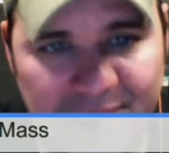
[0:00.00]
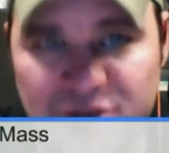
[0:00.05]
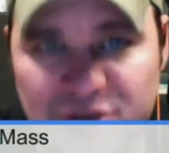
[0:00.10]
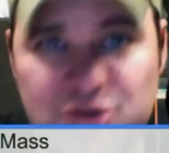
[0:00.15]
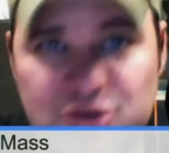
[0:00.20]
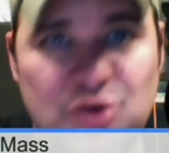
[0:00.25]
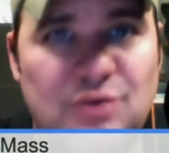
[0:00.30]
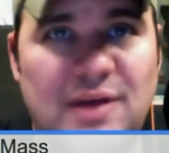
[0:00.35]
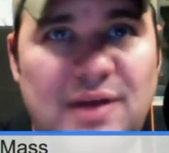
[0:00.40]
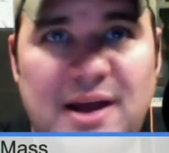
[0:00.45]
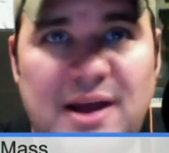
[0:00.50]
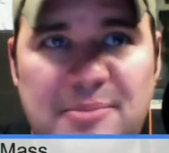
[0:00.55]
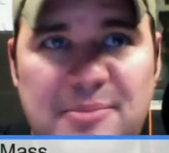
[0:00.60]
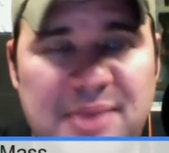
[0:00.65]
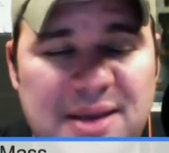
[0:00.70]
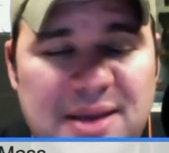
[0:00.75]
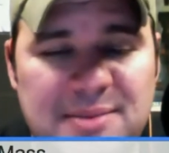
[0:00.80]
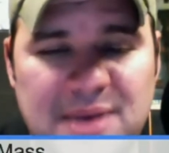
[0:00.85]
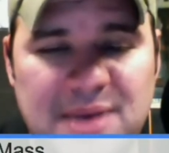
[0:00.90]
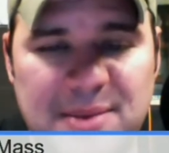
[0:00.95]
He drove like a
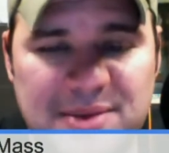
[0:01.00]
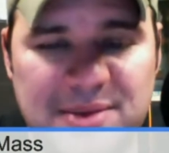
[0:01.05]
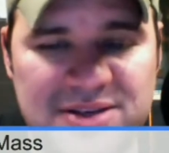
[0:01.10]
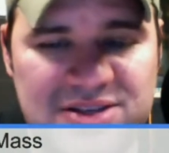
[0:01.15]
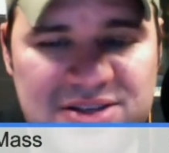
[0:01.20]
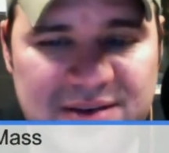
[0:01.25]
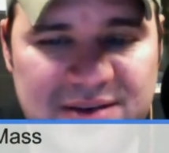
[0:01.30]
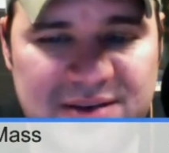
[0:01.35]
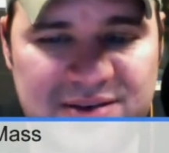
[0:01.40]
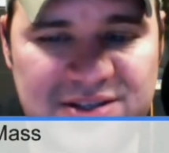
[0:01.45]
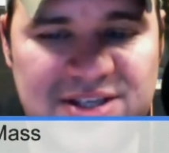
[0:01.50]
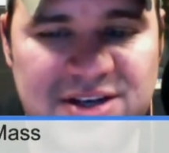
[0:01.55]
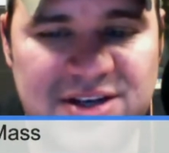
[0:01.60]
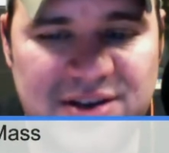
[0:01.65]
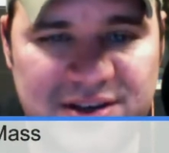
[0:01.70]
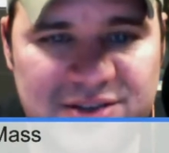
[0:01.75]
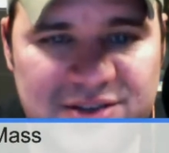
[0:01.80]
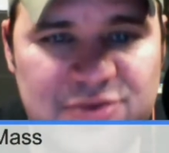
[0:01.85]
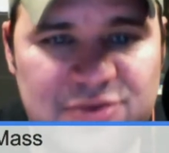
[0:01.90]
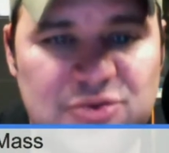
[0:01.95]
BMW 7
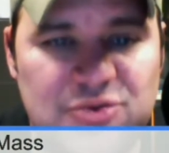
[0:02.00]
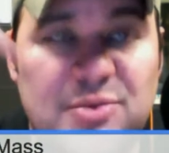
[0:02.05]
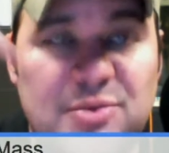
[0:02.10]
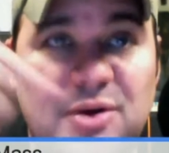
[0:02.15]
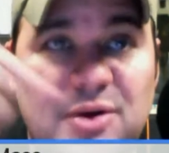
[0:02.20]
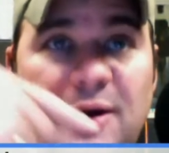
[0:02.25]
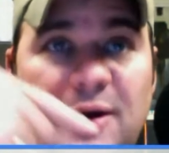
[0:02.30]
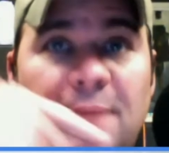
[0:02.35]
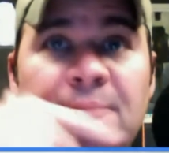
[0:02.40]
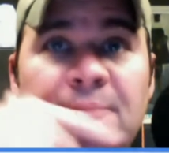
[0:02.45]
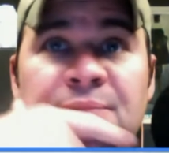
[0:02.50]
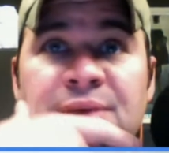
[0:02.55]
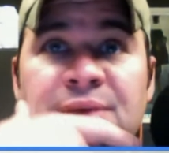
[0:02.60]
Series. He was doing pretty well.